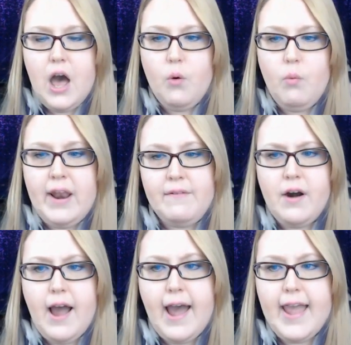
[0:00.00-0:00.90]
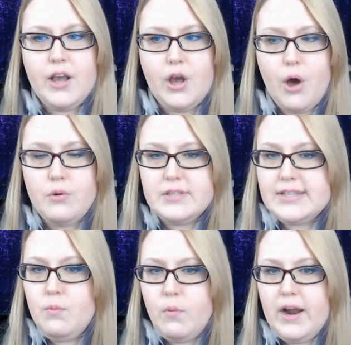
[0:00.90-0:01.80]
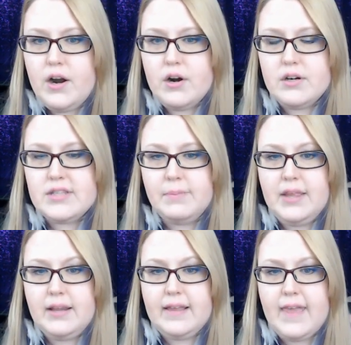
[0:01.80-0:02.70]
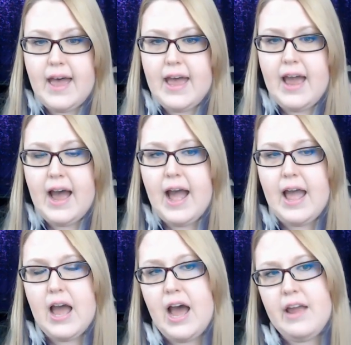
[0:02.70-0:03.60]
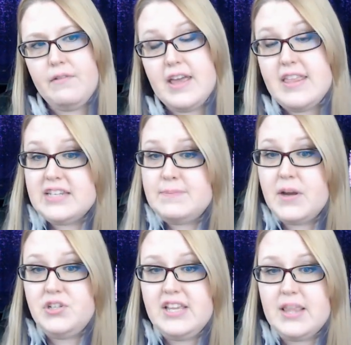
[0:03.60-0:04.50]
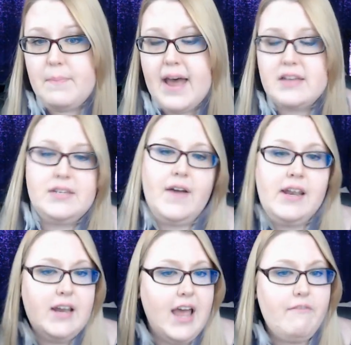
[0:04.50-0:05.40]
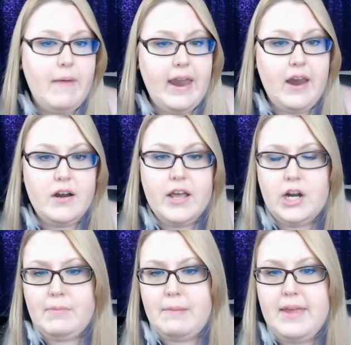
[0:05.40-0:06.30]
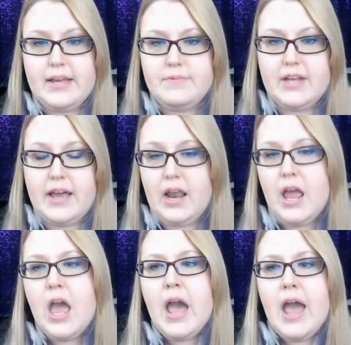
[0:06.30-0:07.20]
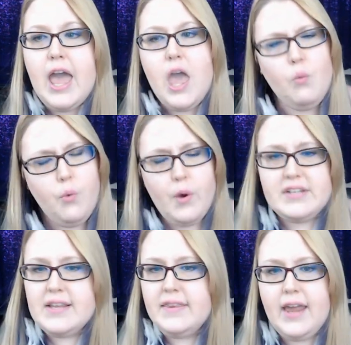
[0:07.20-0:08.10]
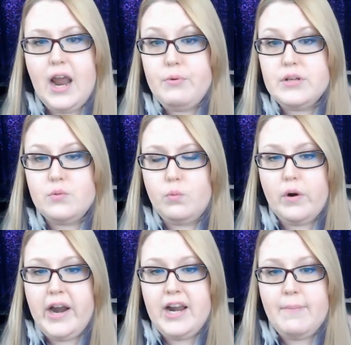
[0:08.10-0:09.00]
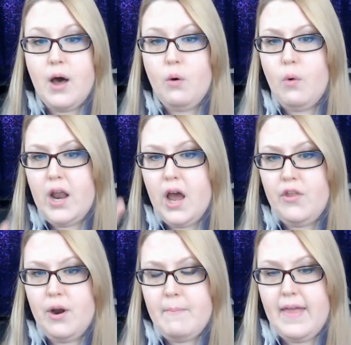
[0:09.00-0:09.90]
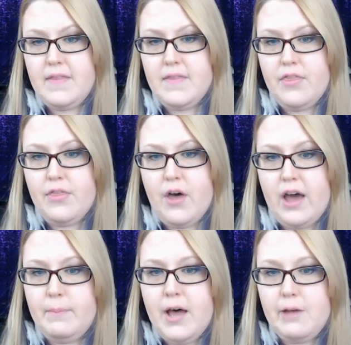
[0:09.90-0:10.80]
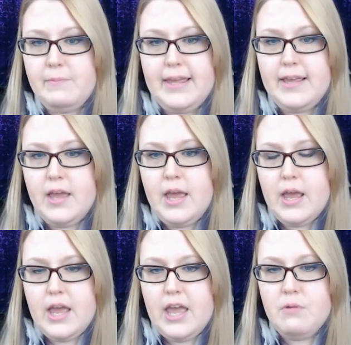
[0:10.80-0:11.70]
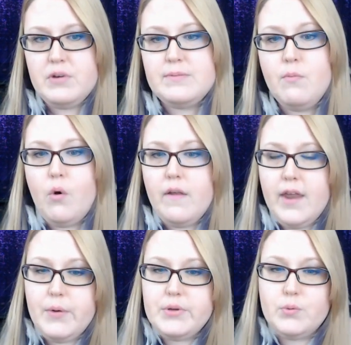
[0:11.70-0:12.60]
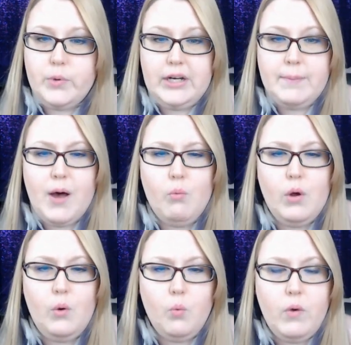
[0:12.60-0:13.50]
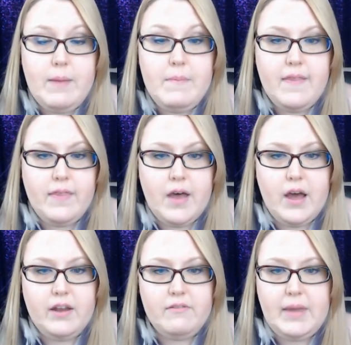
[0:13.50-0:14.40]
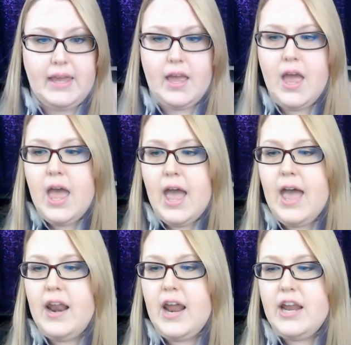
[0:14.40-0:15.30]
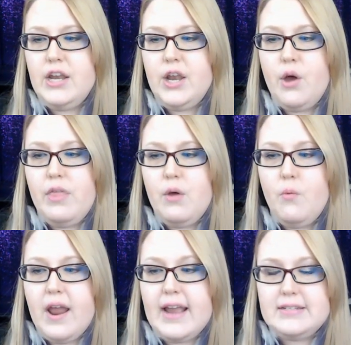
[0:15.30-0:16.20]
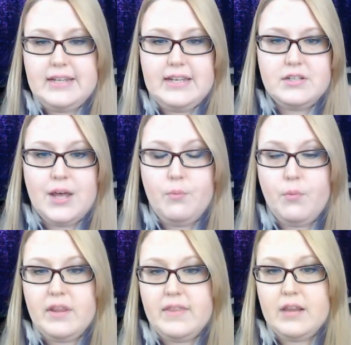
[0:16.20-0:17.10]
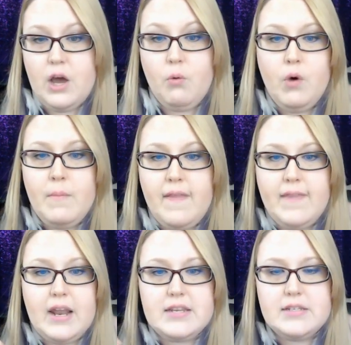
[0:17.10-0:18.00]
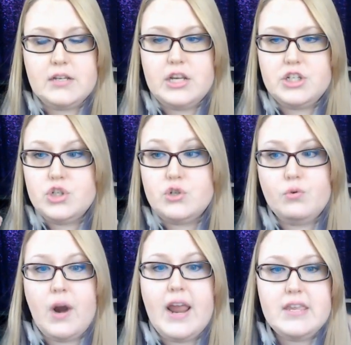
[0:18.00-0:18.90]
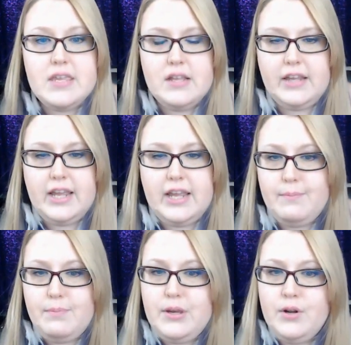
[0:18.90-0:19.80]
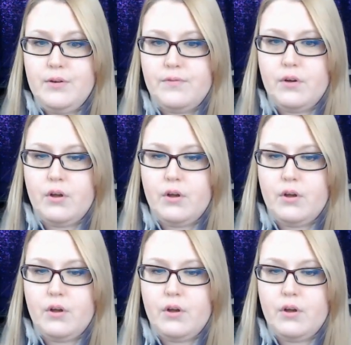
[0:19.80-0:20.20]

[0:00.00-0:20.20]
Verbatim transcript: whenever i go somewhere or something like that I, I especially in the past if i didn't have my hair done or my makeup done it wasn't that i was worried about what other men thought about me it was more that I was worried about what women thought of me. And I know that when I see someone, a woman that is strikingly beautiful,